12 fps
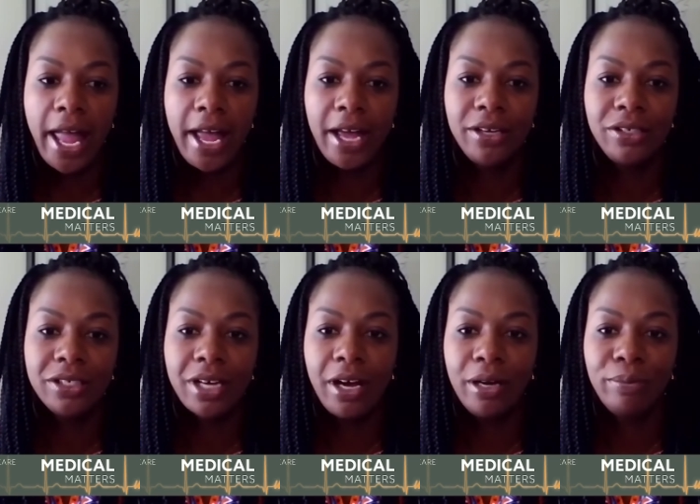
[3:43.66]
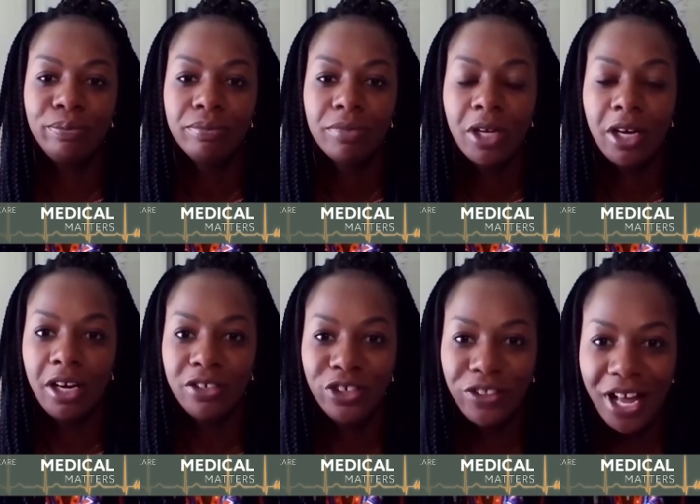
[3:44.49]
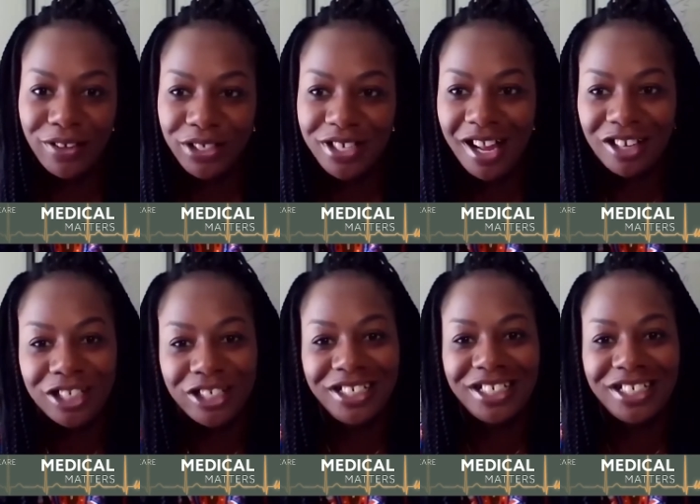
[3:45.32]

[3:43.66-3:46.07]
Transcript: and $100,000 um,